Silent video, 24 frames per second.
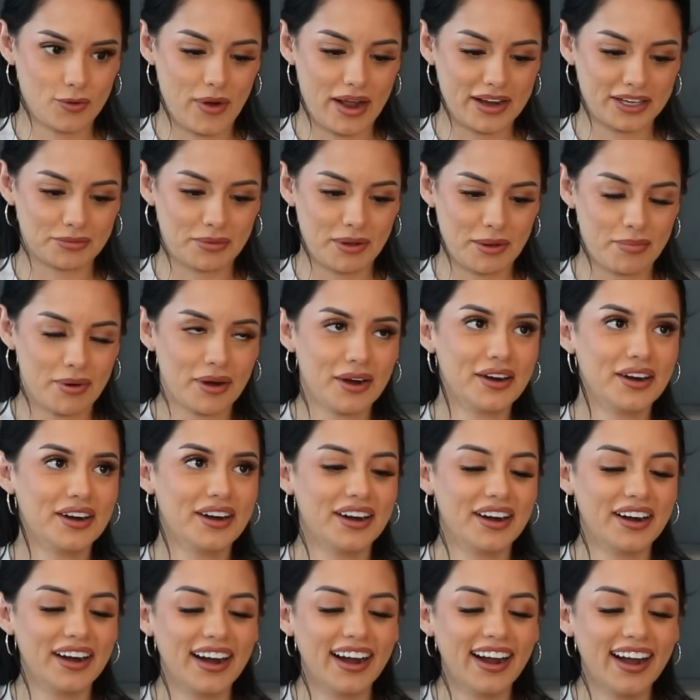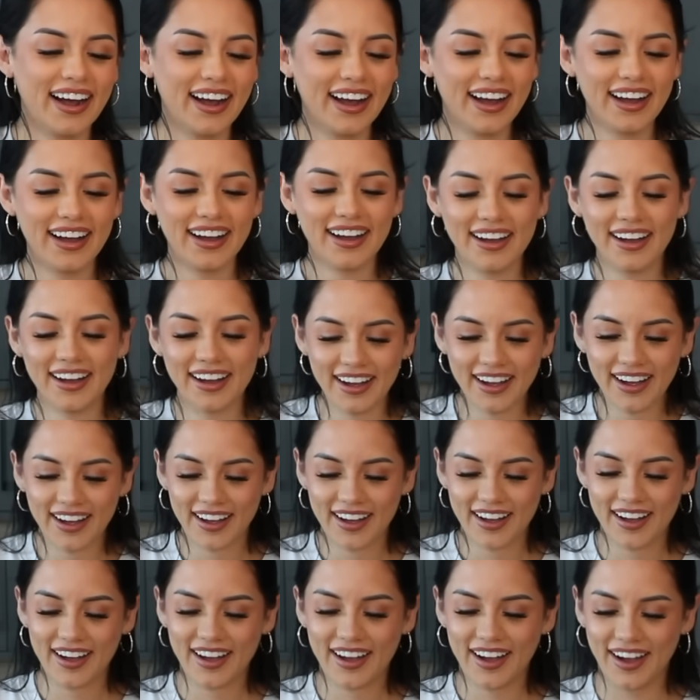wax paper.
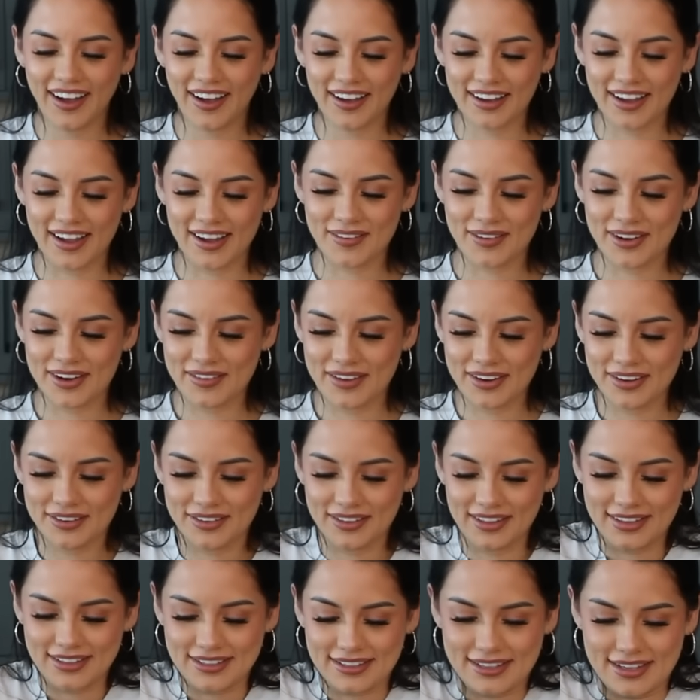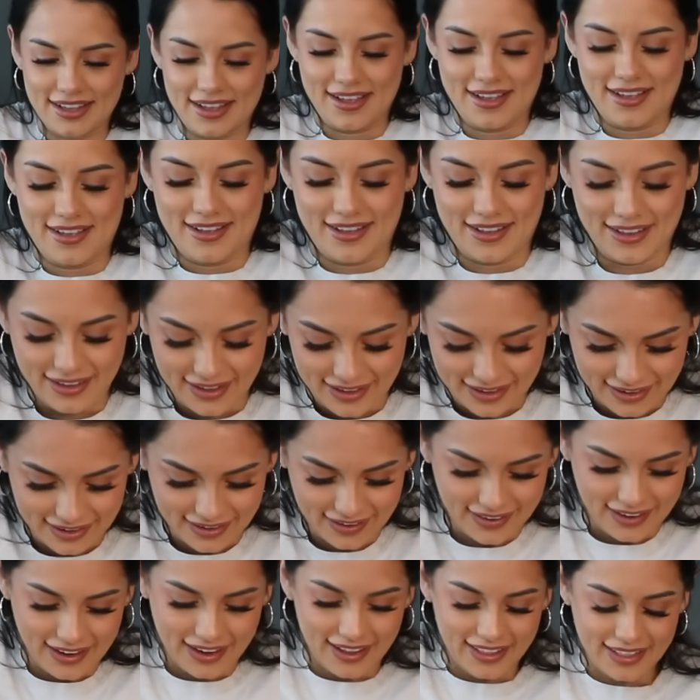Okay, what if I do this?
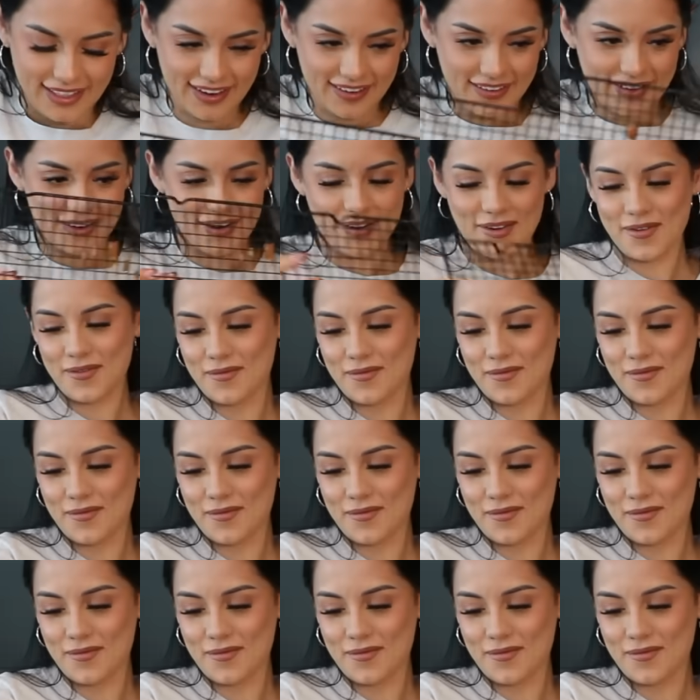Okay, there we go.